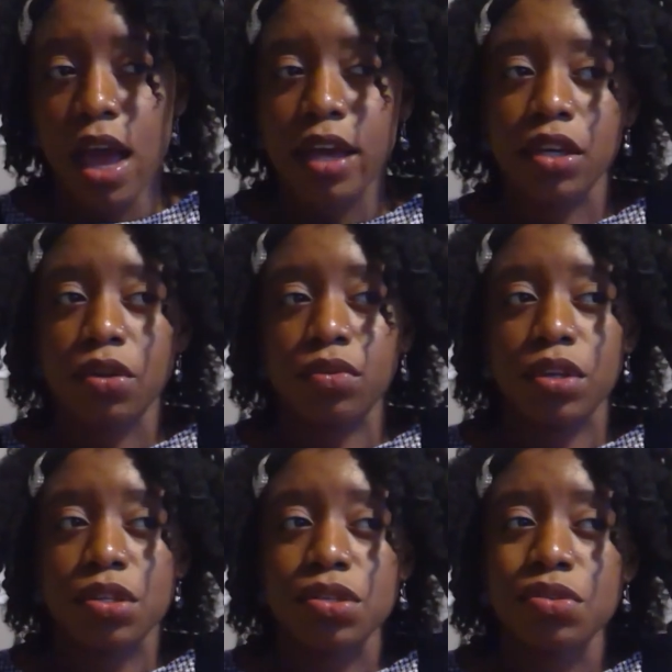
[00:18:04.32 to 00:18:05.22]
I can
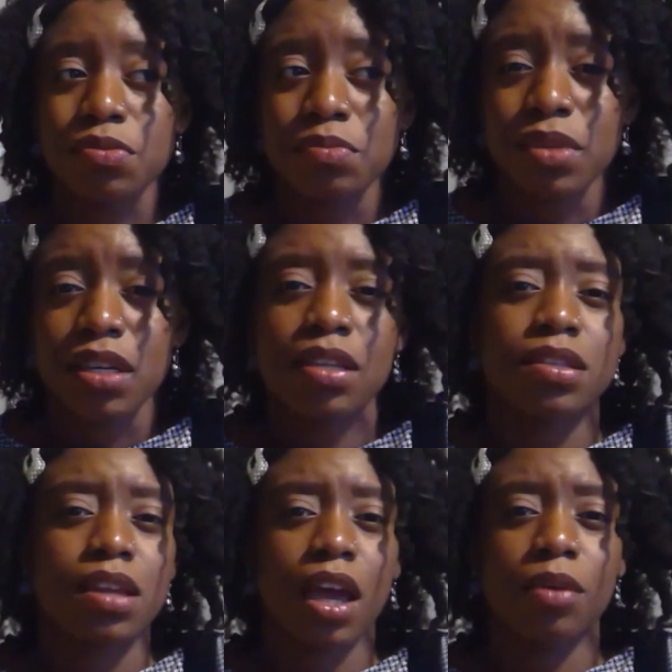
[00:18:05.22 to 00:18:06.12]
only assume
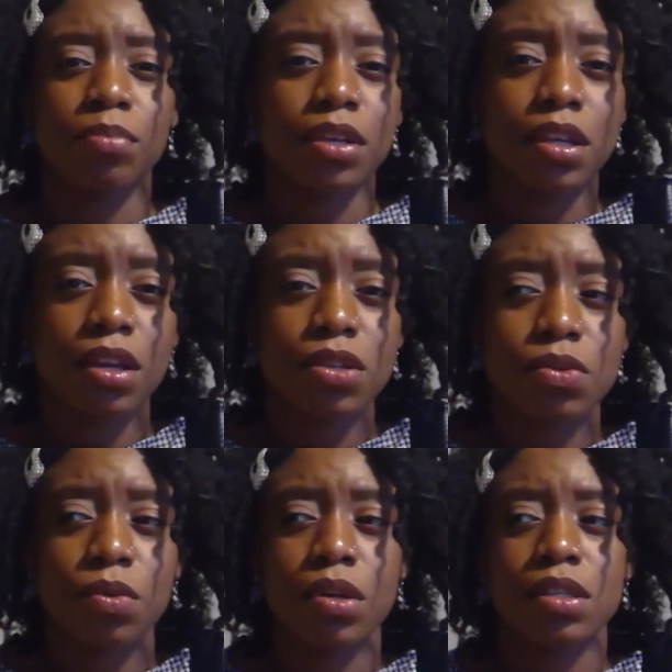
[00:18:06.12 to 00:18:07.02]
it's diabetes
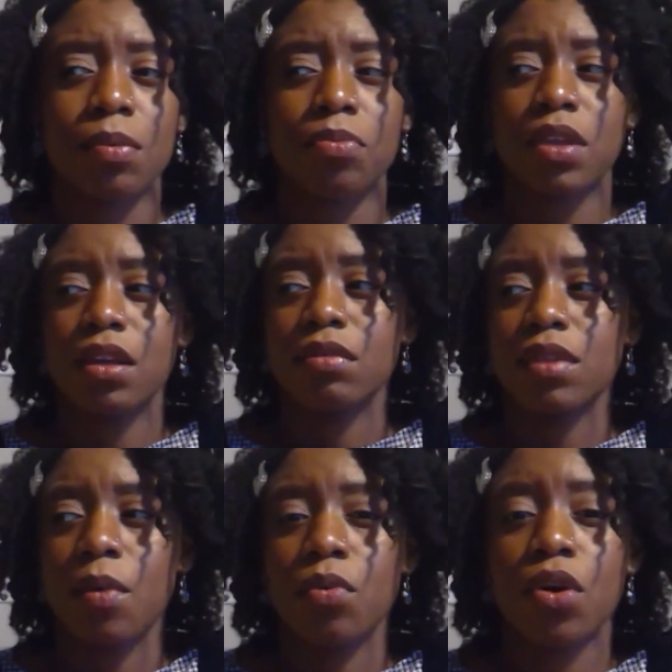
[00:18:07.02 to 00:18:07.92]
or something
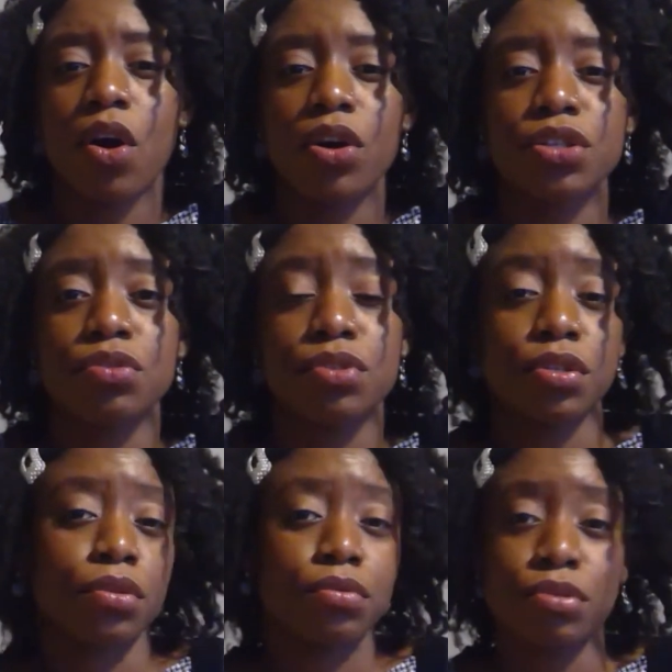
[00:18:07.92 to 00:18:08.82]
that will cause you
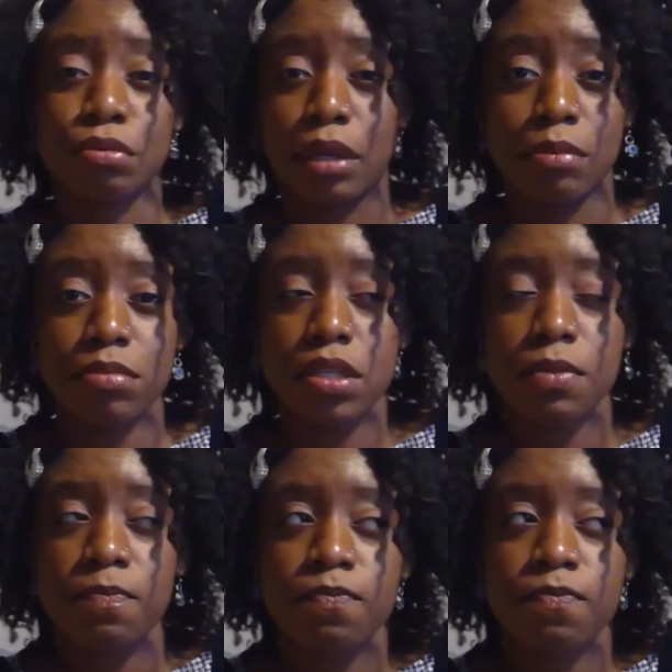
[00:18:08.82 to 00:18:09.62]
to lose your limbs.